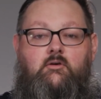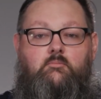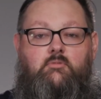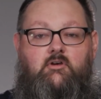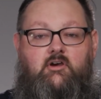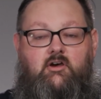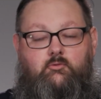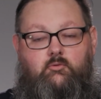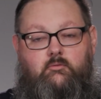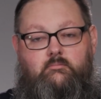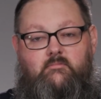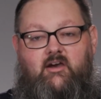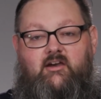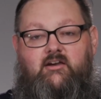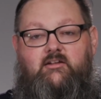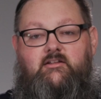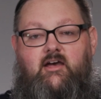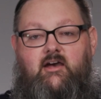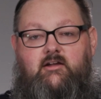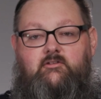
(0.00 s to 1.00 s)
because with
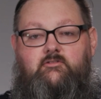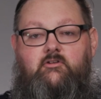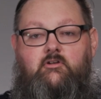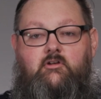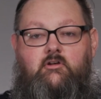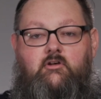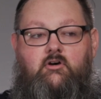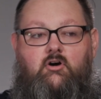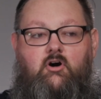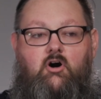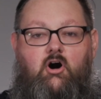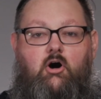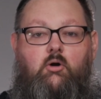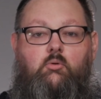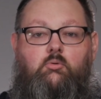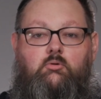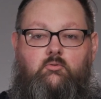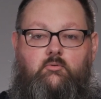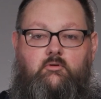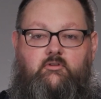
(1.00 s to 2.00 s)
MetConnect,
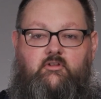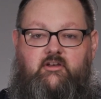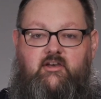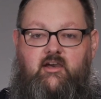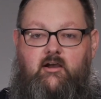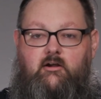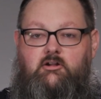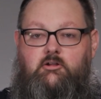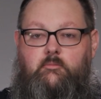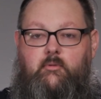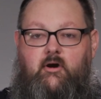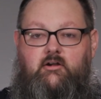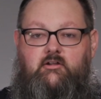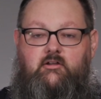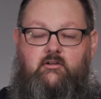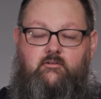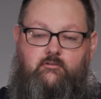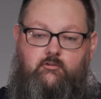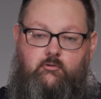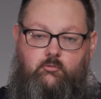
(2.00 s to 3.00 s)
all we're really caring about
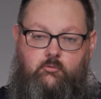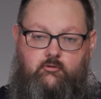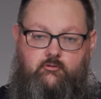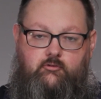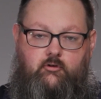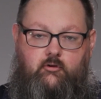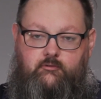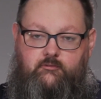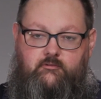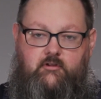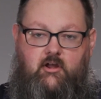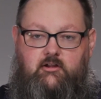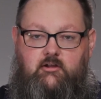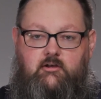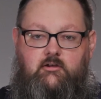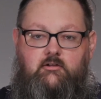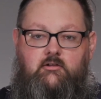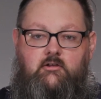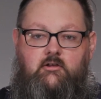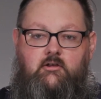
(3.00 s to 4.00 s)
is the results
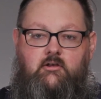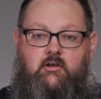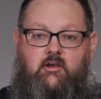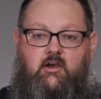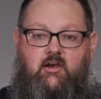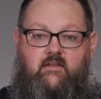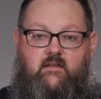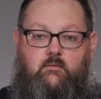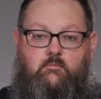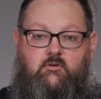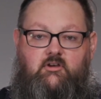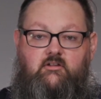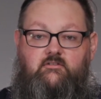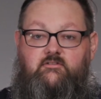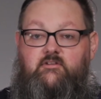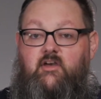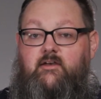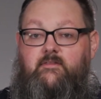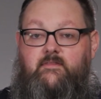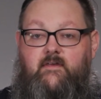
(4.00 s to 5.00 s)
data. And then we can
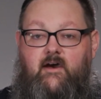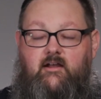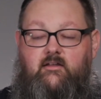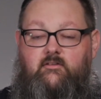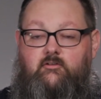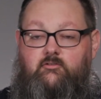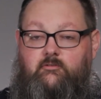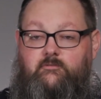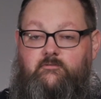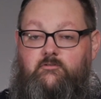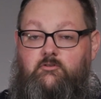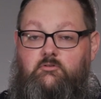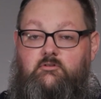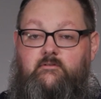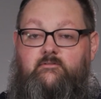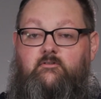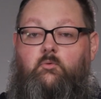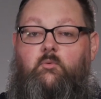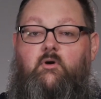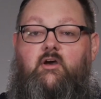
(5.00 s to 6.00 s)
take that, and there's a few
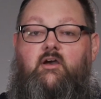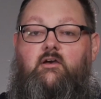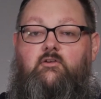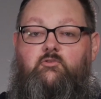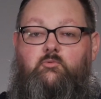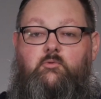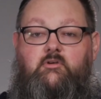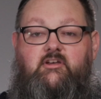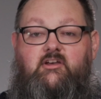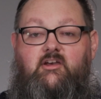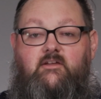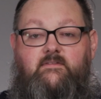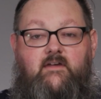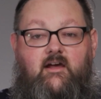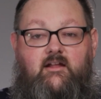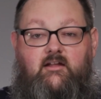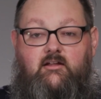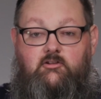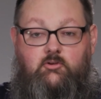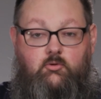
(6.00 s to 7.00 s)
different ways we can get
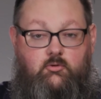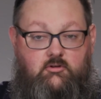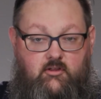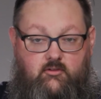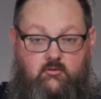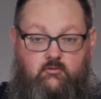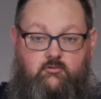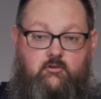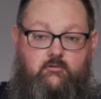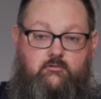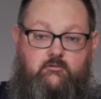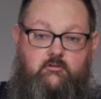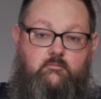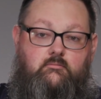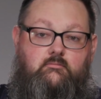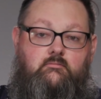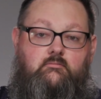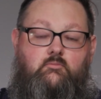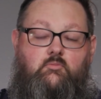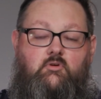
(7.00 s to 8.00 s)
that into another
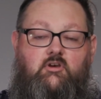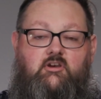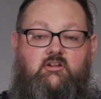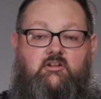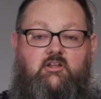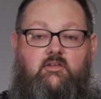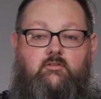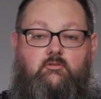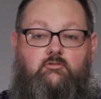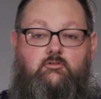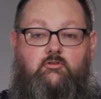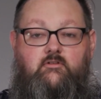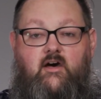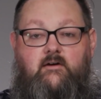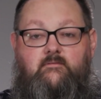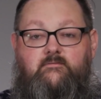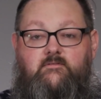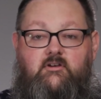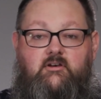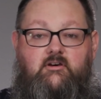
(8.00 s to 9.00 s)
system. We can either do
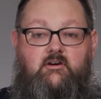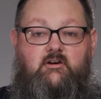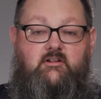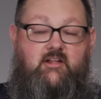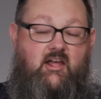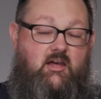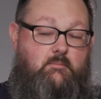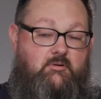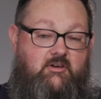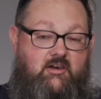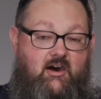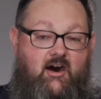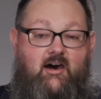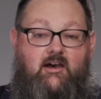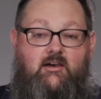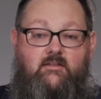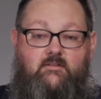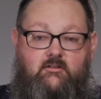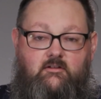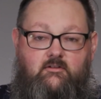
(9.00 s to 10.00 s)
that via an
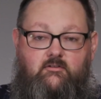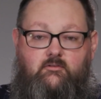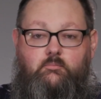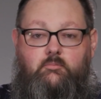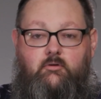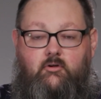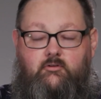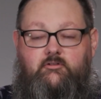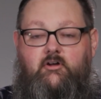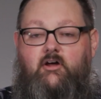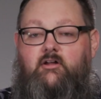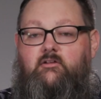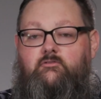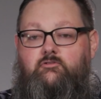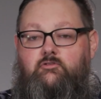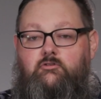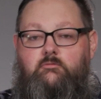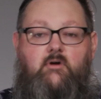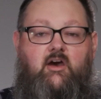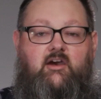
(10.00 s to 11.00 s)
API that is built
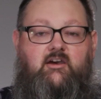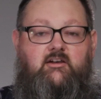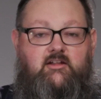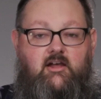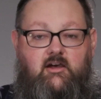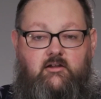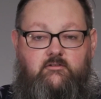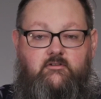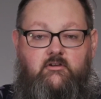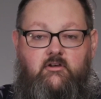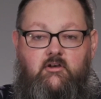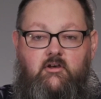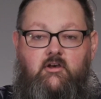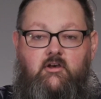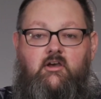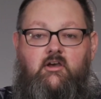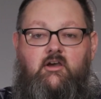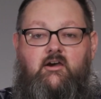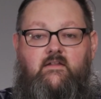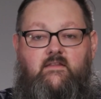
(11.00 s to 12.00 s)
onto MetConnect,
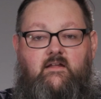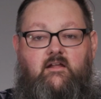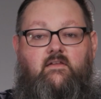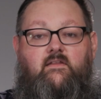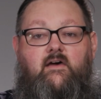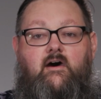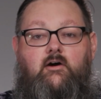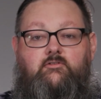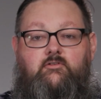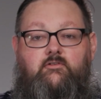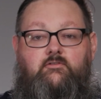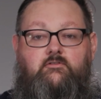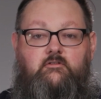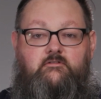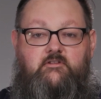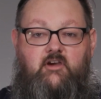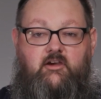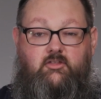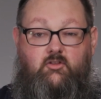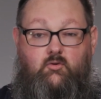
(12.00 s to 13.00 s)
and that allows us to
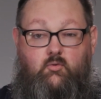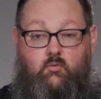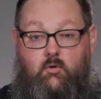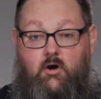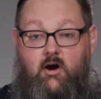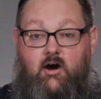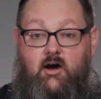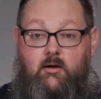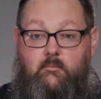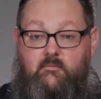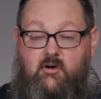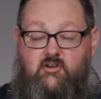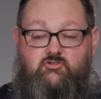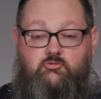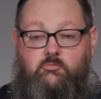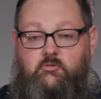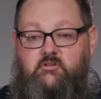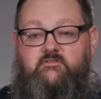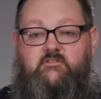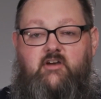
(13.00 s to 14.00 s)
take the raw
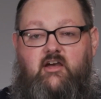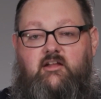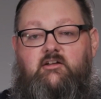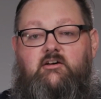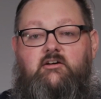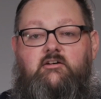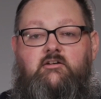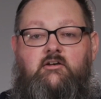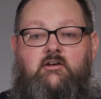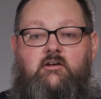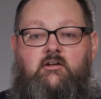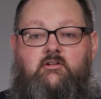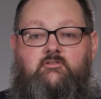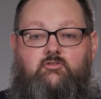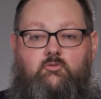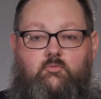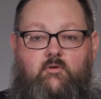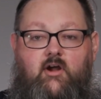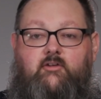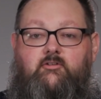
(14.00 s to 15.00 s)
measurement data
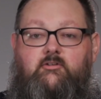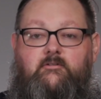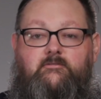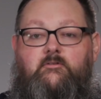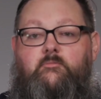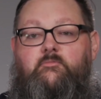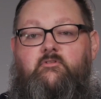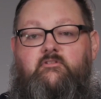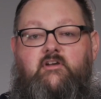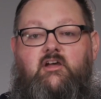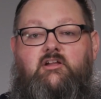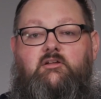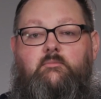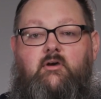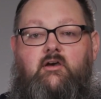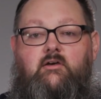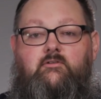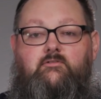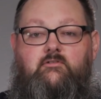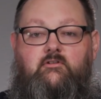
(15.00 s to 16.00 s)
directly from the
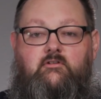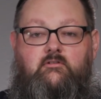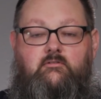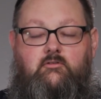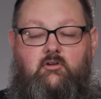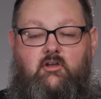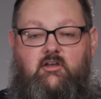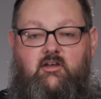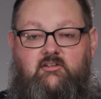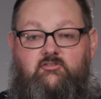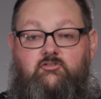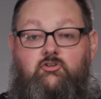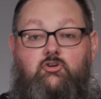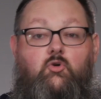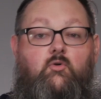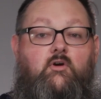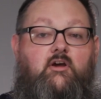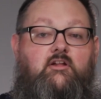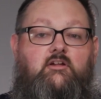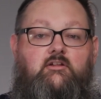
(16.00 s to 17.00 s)
database and
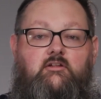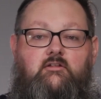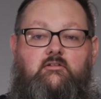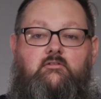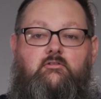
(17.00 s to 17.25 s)
integrate it